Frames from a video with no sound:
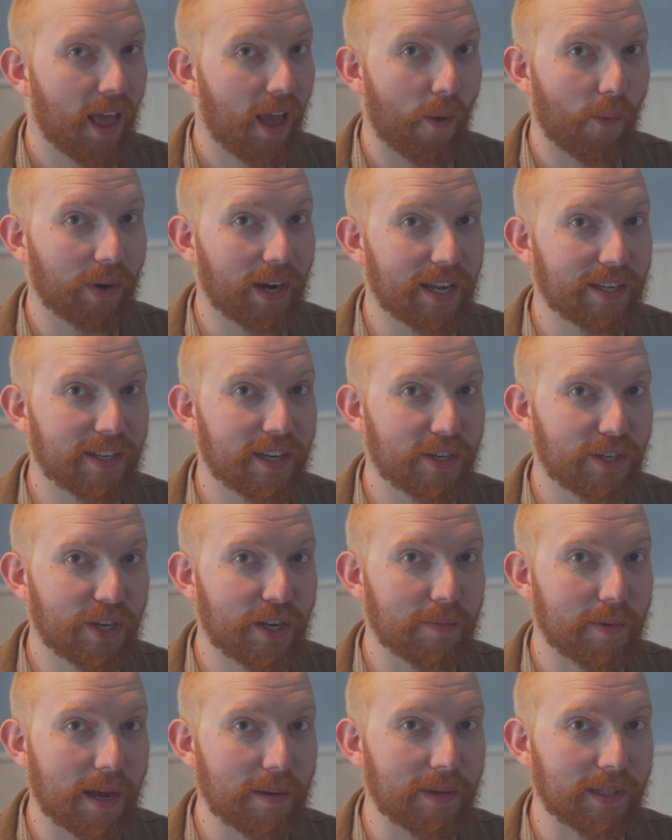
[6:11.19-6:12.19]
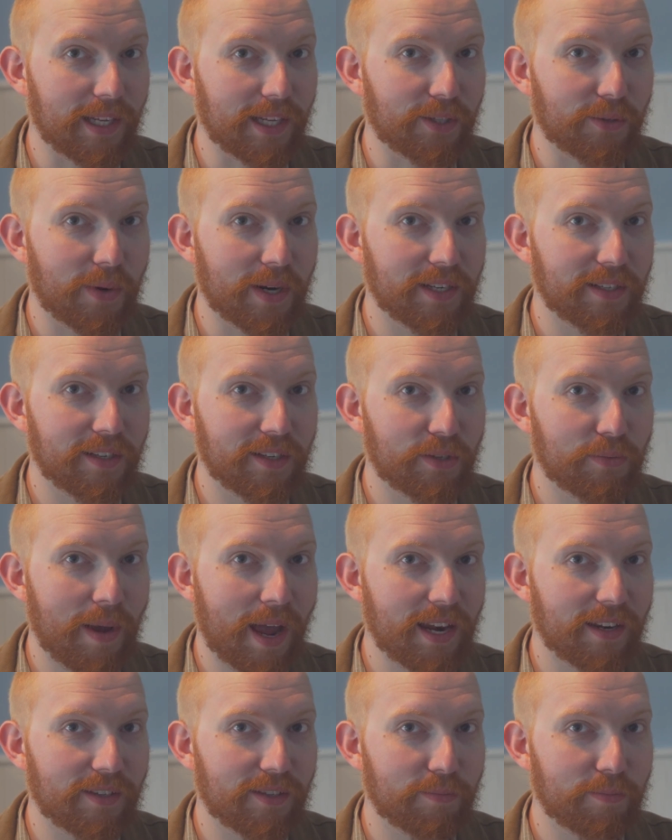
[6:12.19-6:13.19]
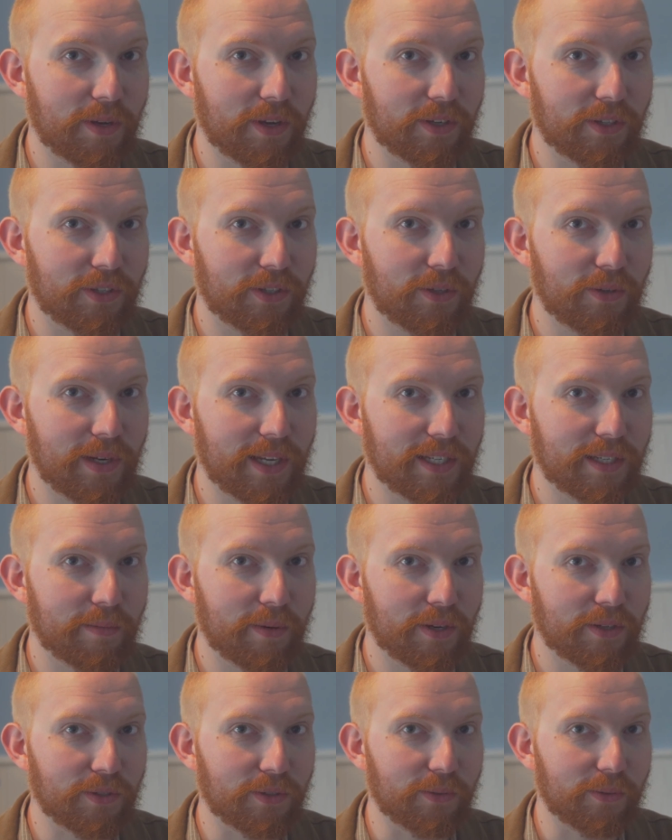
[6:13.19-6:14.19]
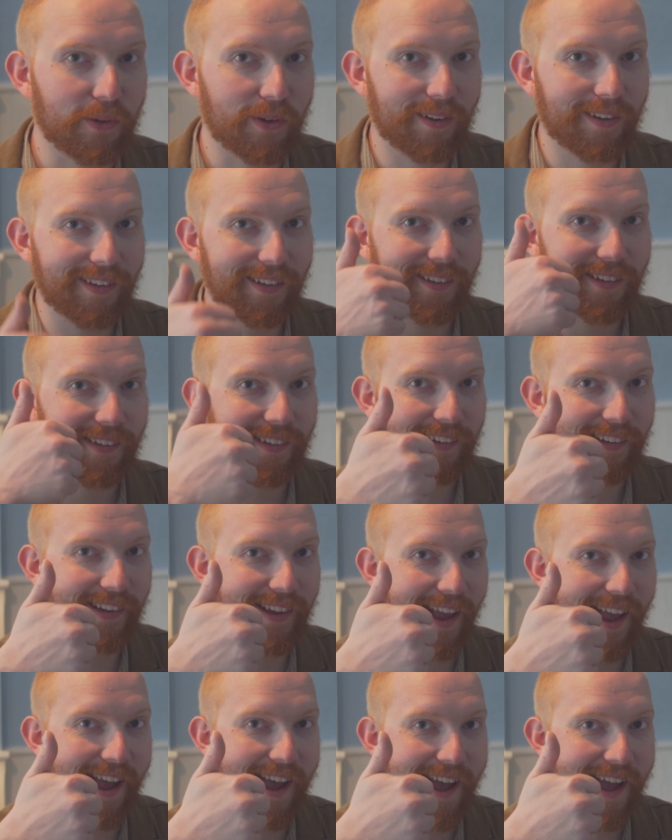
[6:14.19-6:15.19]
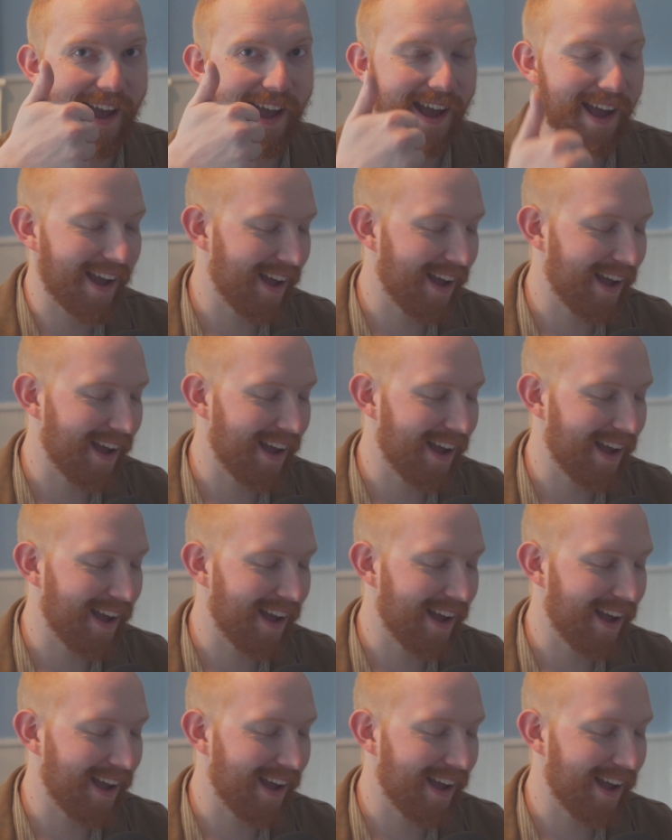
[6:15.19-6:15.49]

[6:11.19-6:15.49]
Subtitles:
When I say cheap, I mean like 26 pence per 2-litre bottle. Yeah.